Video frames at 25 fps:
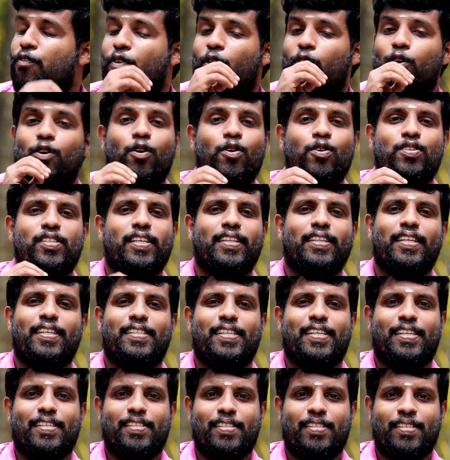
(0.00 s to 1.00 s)

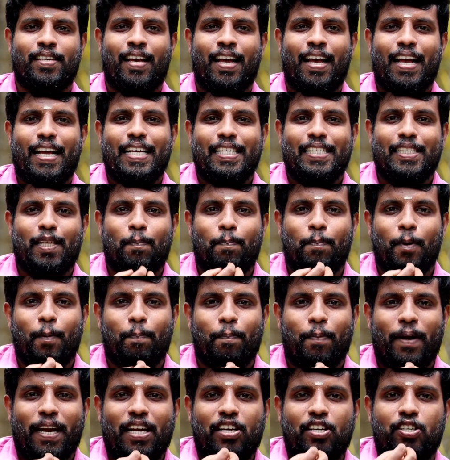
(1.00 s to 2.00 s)
photosynthesis is the
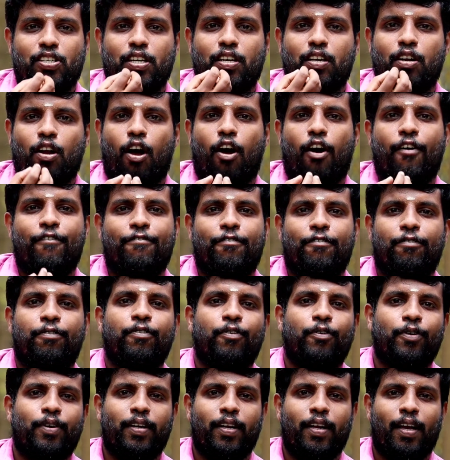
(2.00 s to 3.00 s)
preparation of
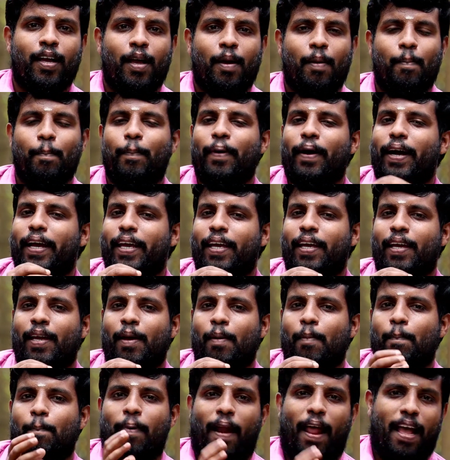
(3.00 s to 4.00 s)
food by
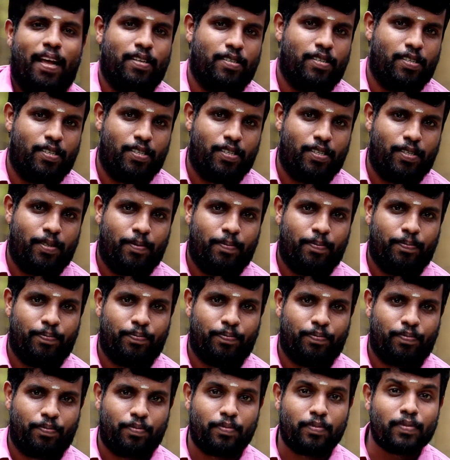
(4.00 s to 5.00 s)
plants.
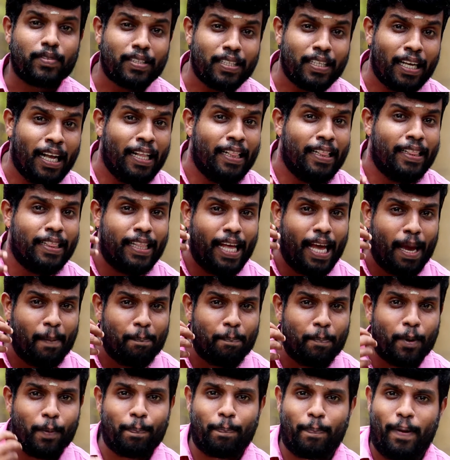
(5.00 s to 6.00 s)
They
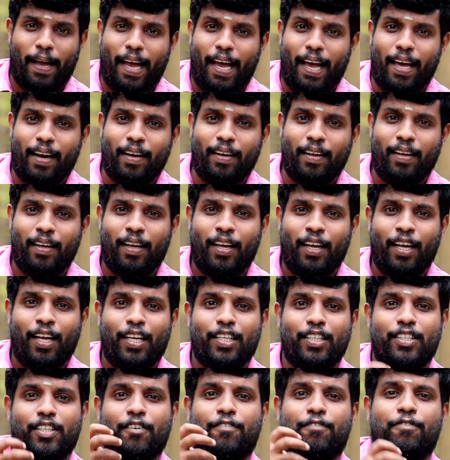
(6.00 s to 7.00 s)
prepare
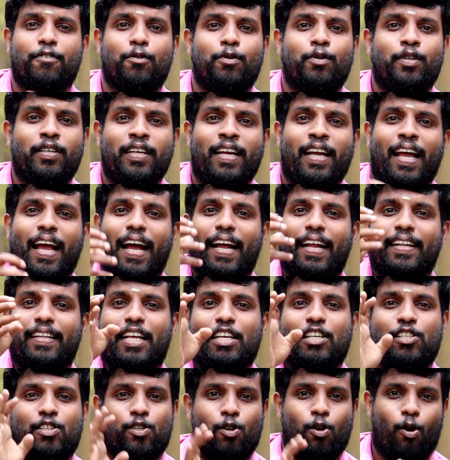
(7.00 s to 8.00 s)
the food and
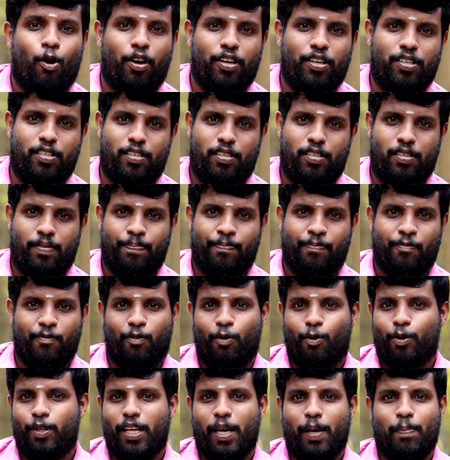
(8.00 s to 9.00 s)
they store it
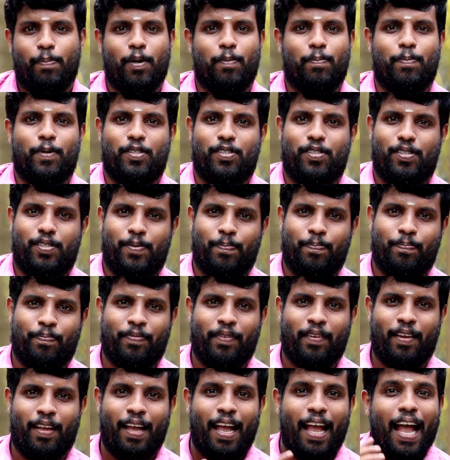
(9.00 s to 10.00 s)
for their purpose.
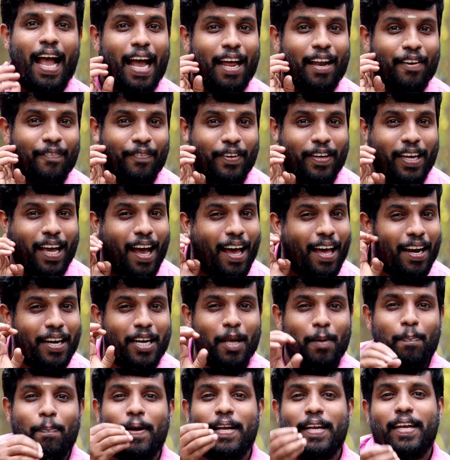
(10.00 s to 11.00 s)
And we are
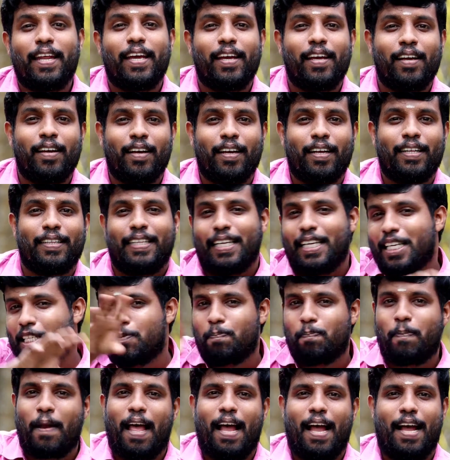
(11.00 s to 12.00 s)
depending
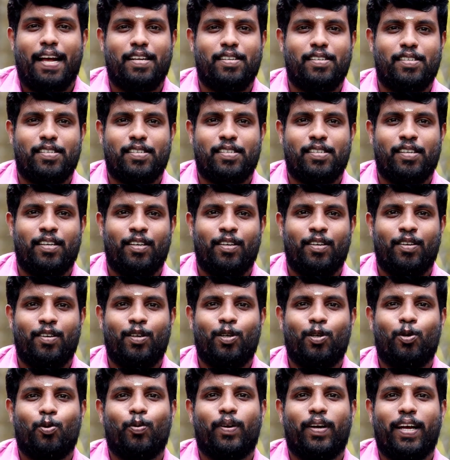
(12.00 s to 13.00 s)
these plants
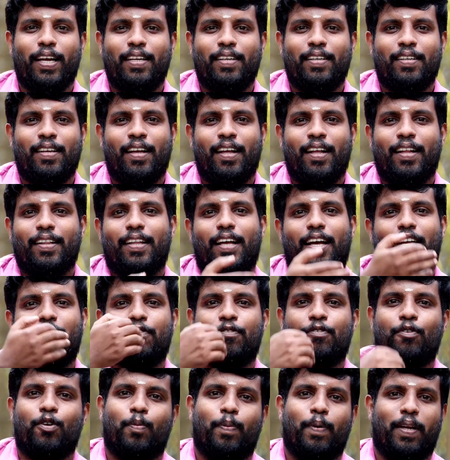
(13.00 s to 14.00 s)
to get
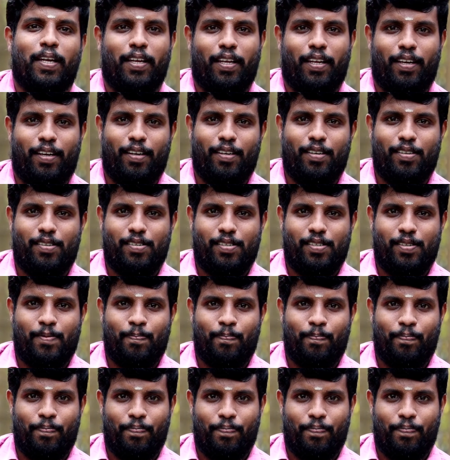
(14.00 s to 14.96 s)
that food materials.